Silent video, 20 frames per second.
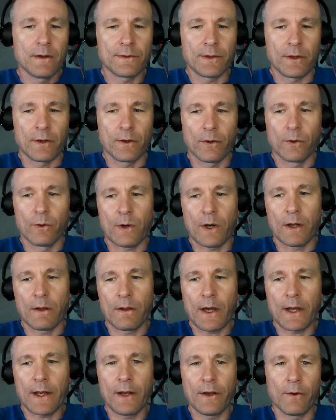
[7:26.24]
So a
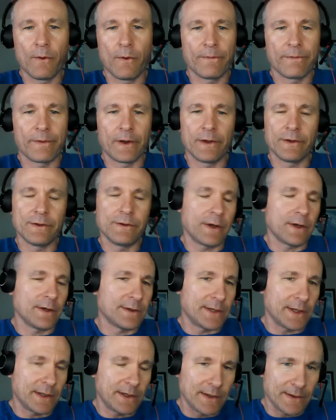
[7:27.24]
lot of note funds, you can
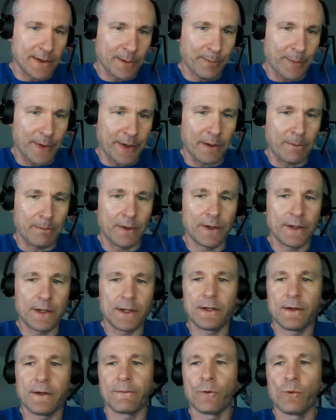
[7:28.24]
set these up like a
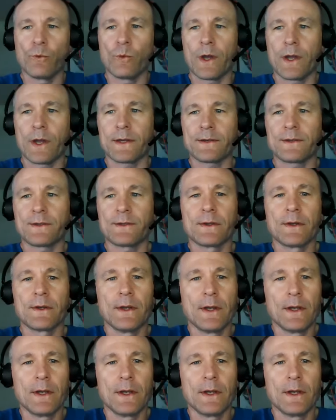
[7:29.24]
million different ways.